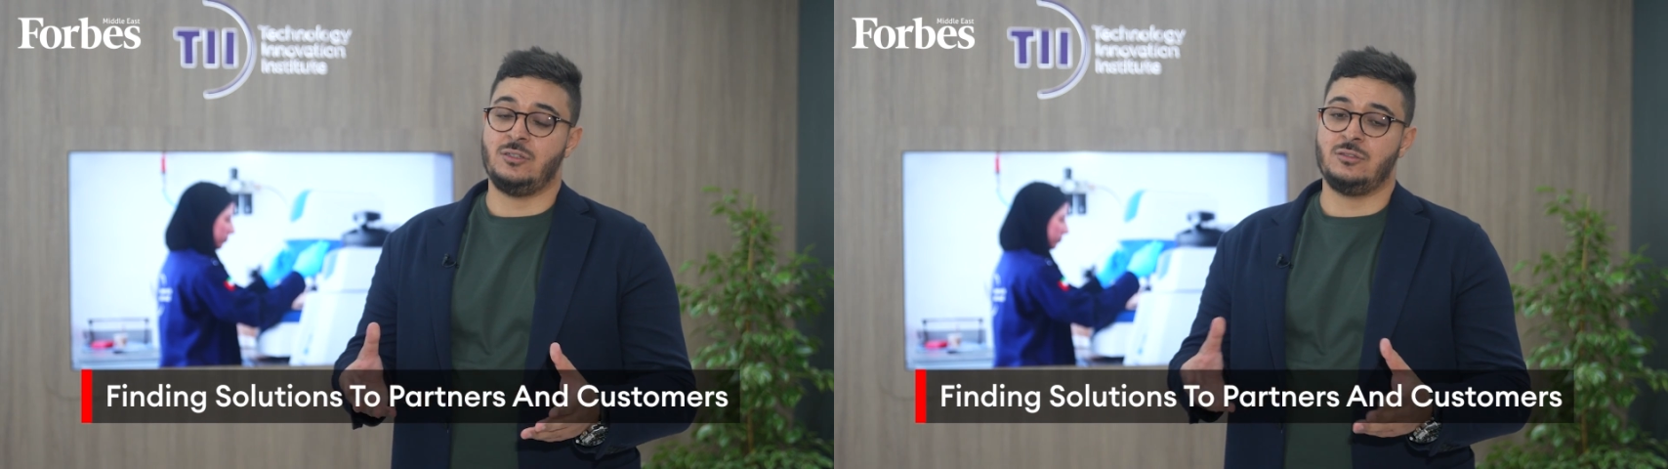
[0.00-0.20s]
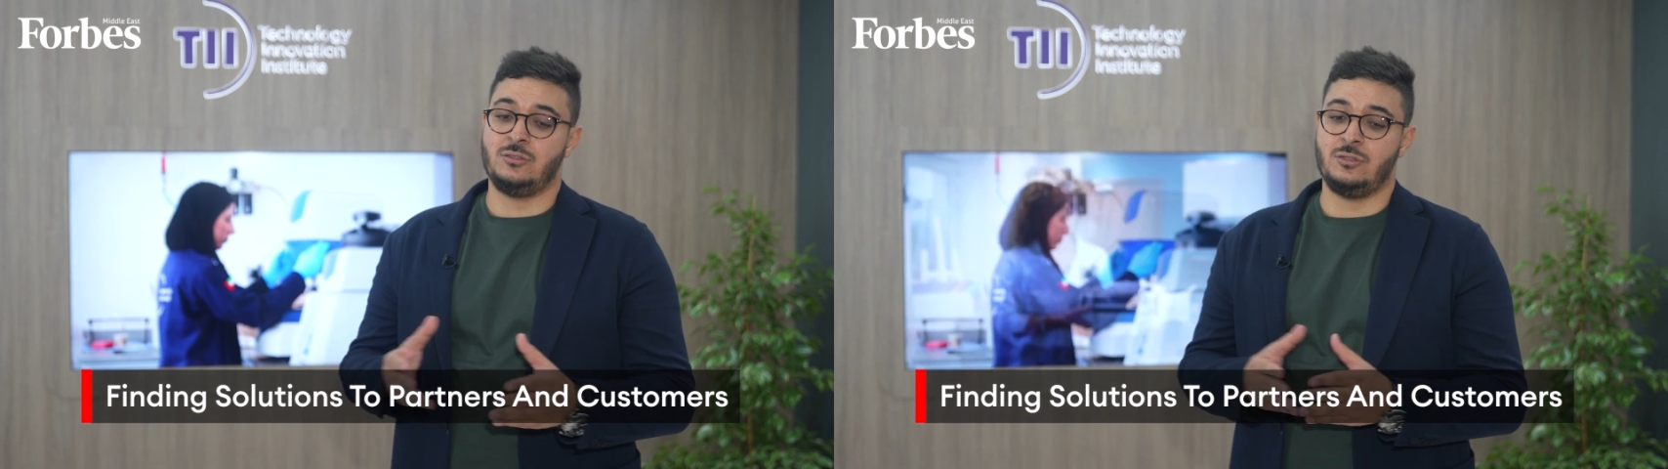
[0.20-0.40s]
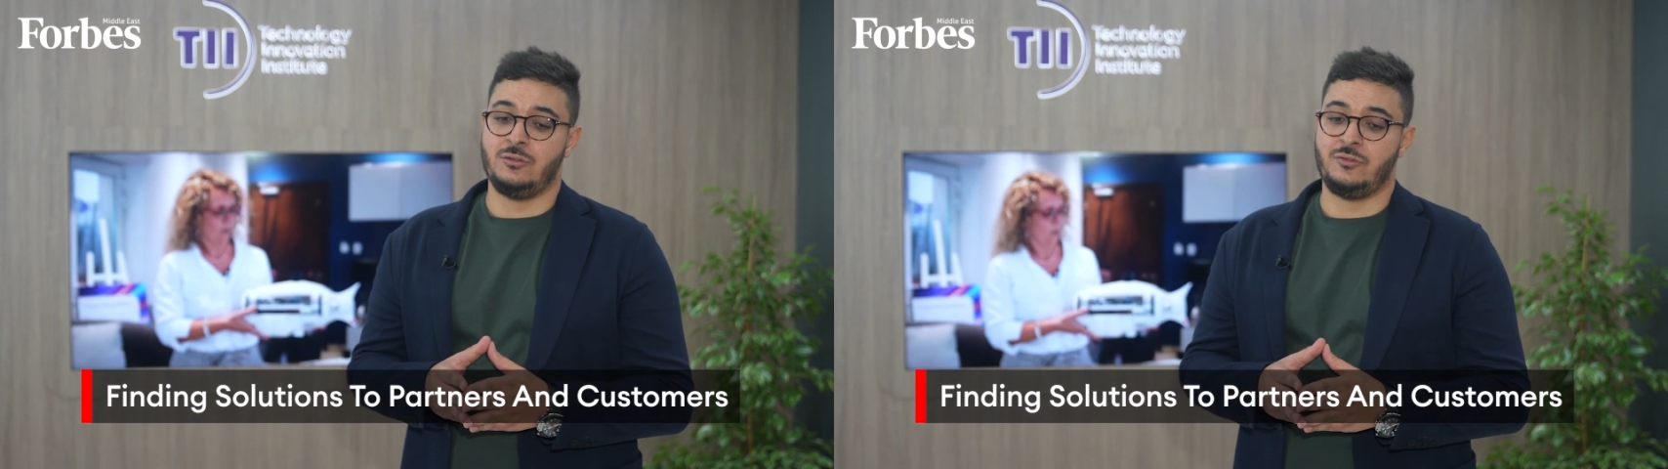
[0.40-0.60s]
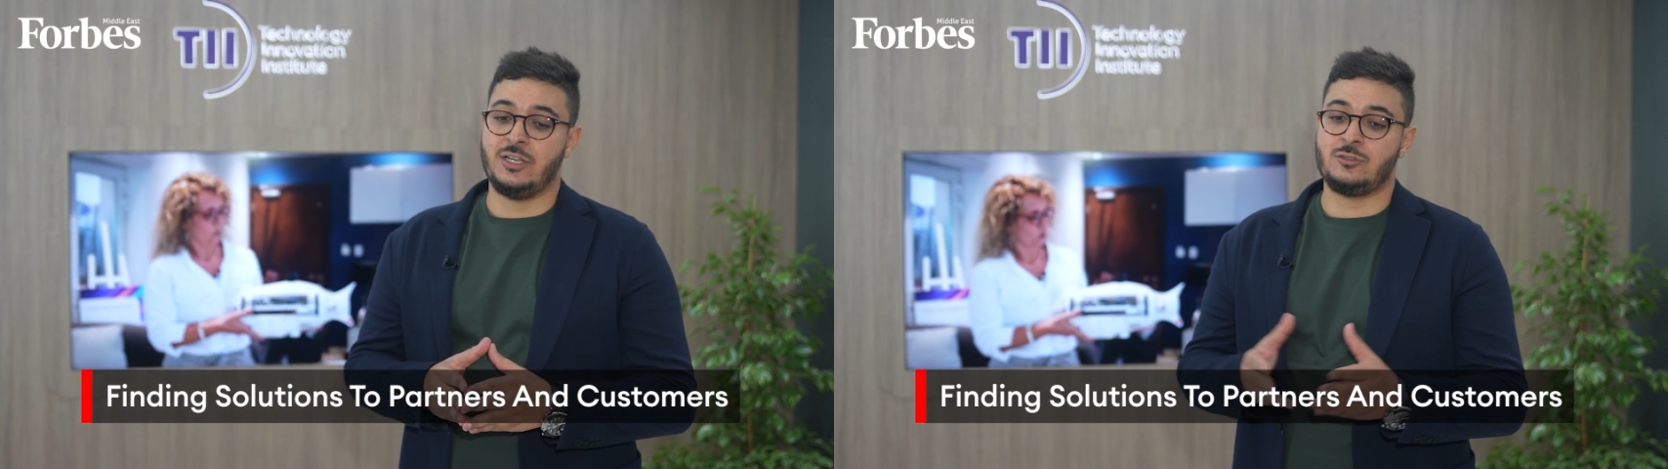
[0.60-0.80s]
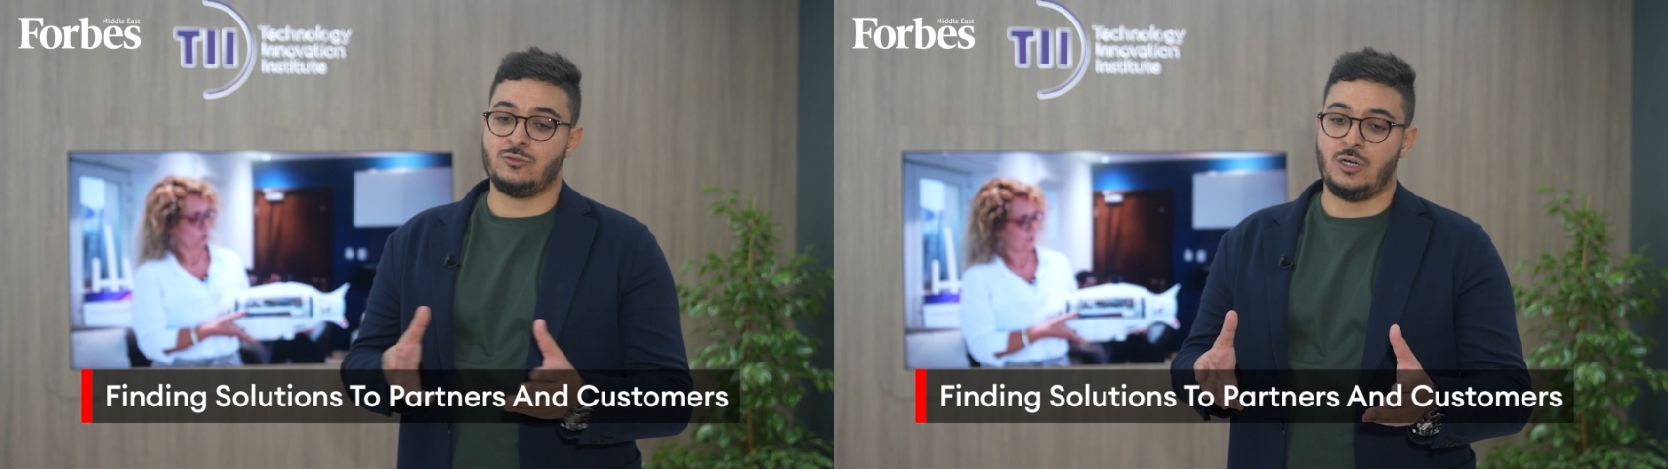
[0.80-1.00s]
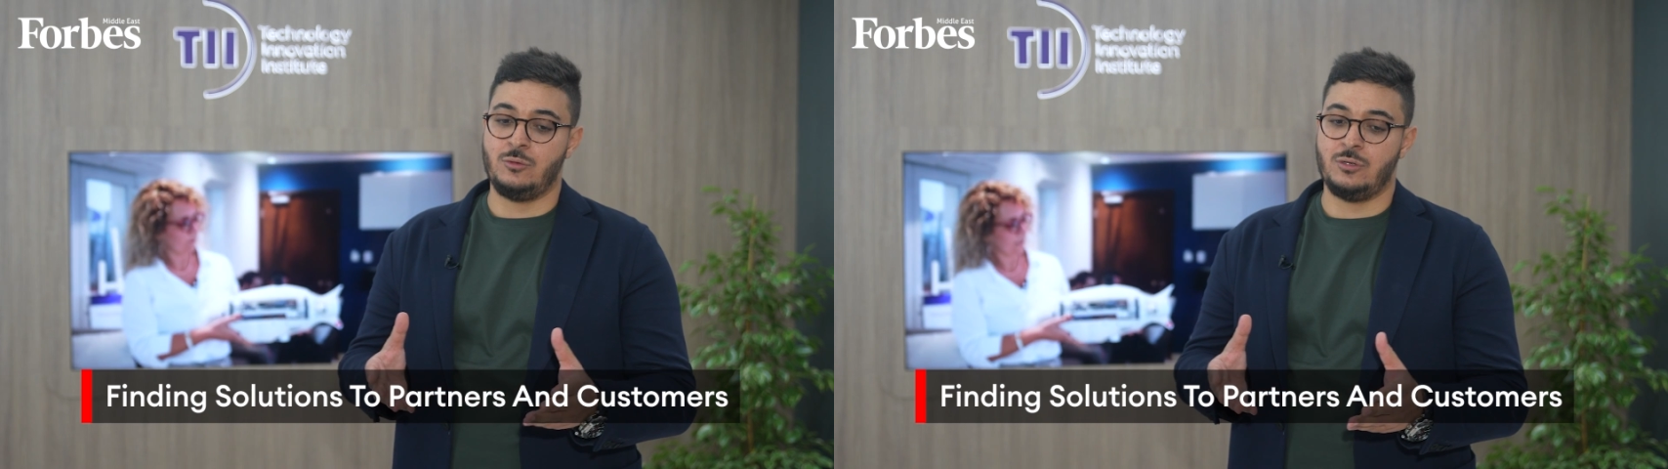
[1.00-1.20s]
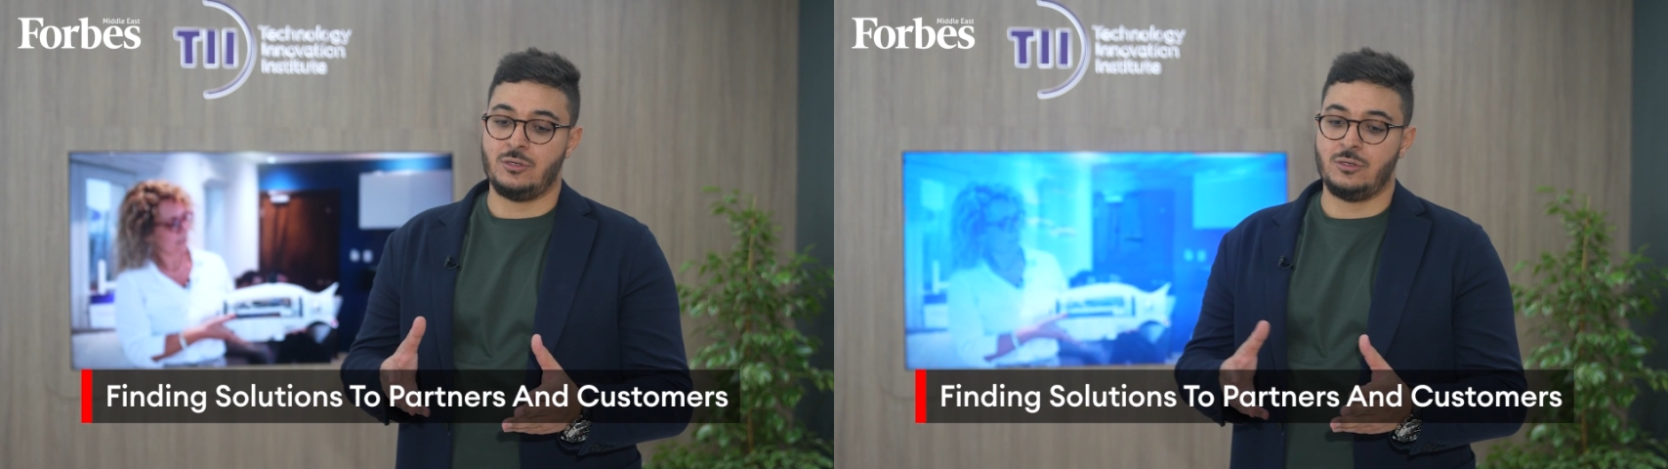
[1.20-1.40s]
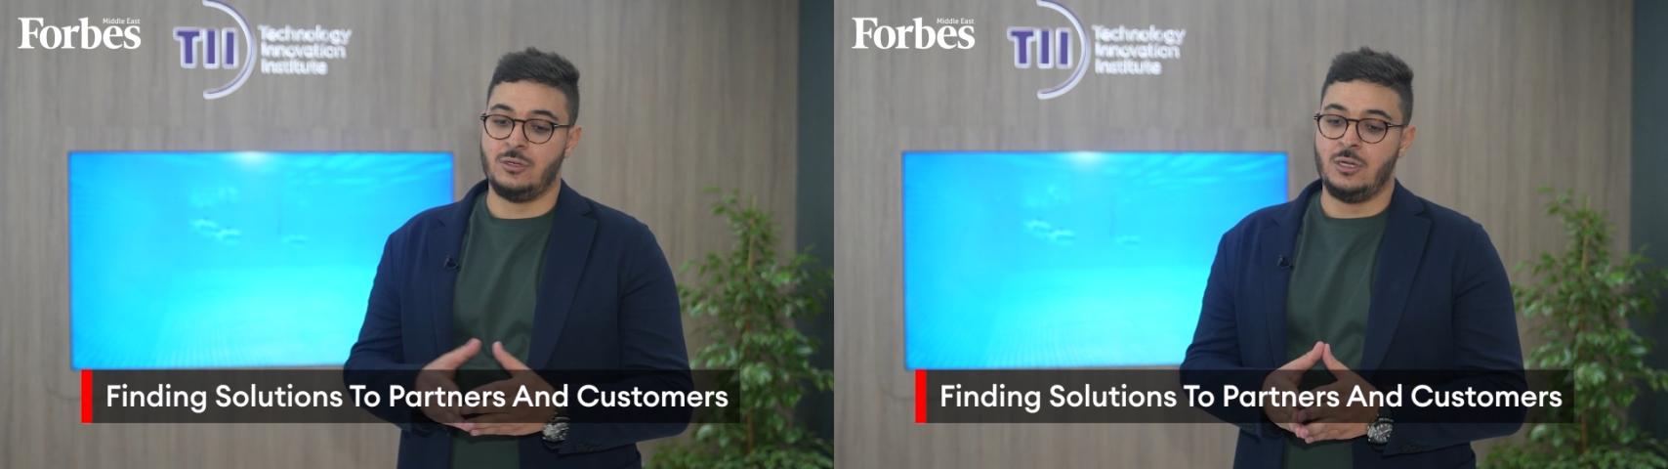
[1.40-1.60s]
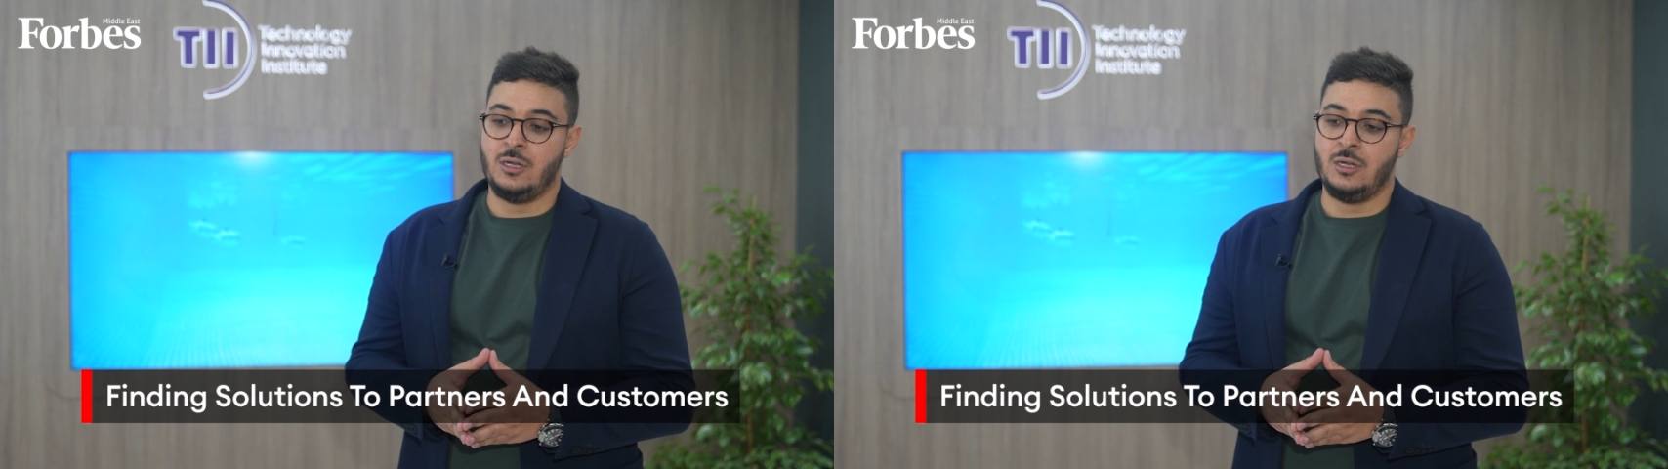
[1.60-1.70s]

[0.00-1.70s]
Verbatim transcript: on, thanks to our